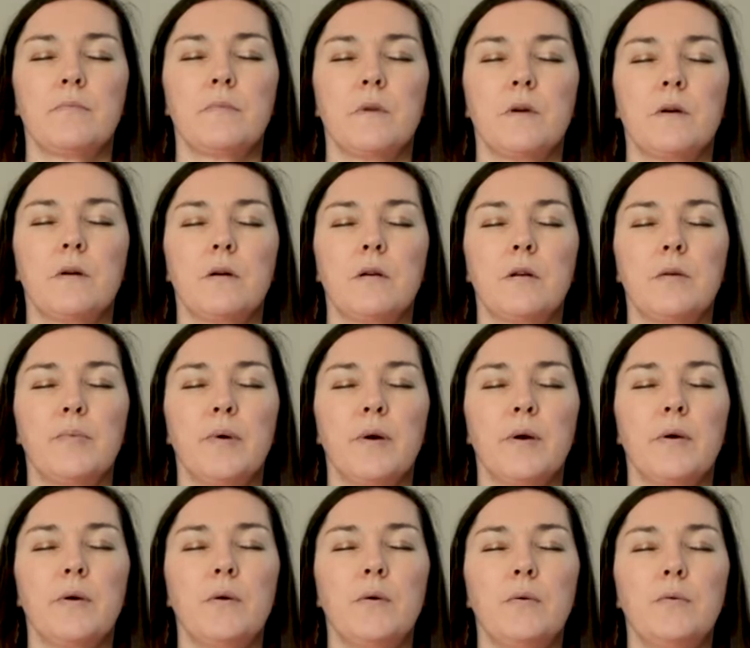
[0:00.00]

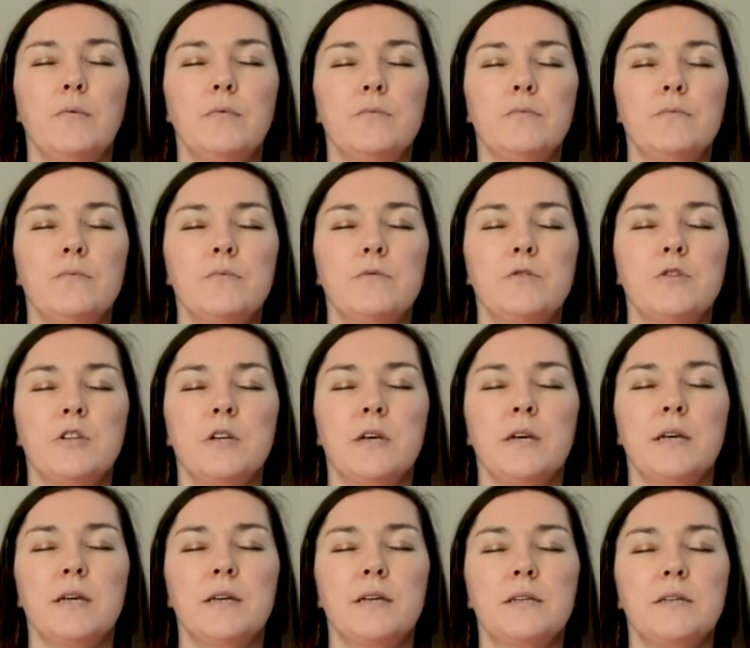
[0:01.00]
Collarbones,
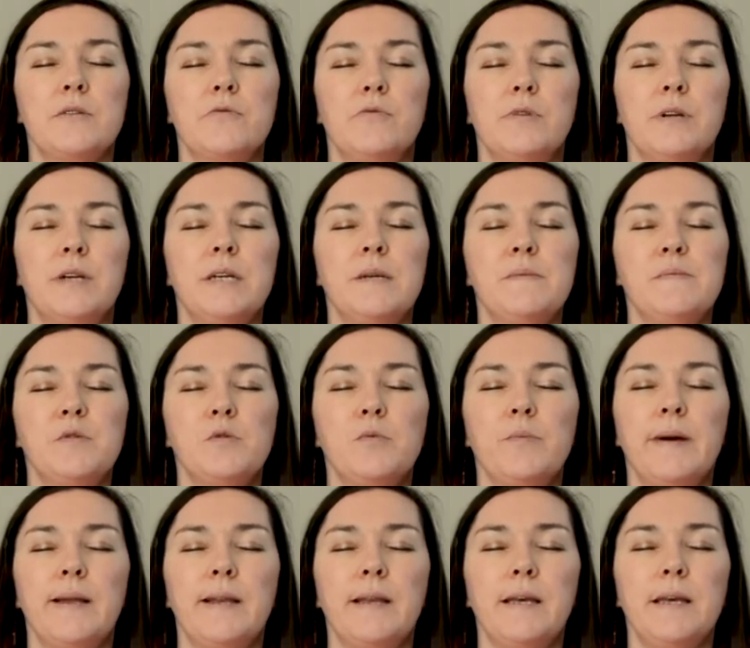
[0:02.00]
chest, ribs or
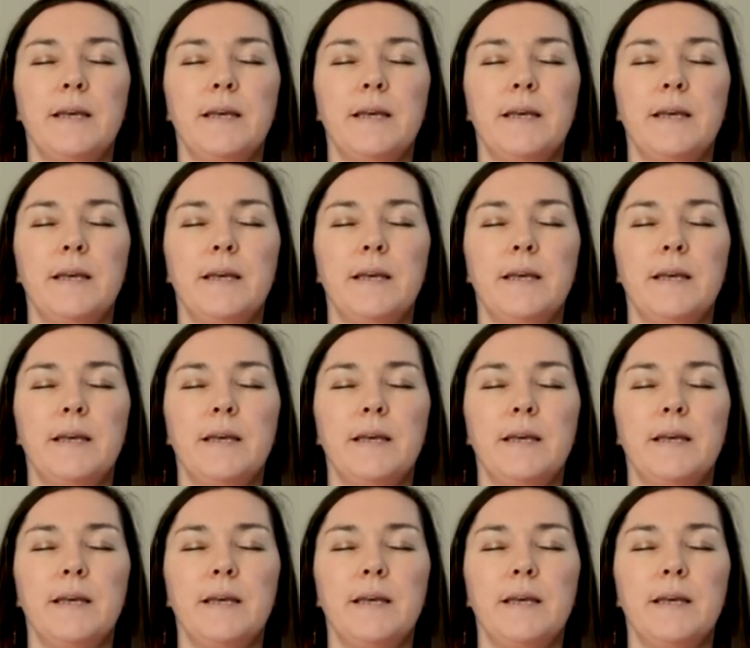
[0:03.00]
belly.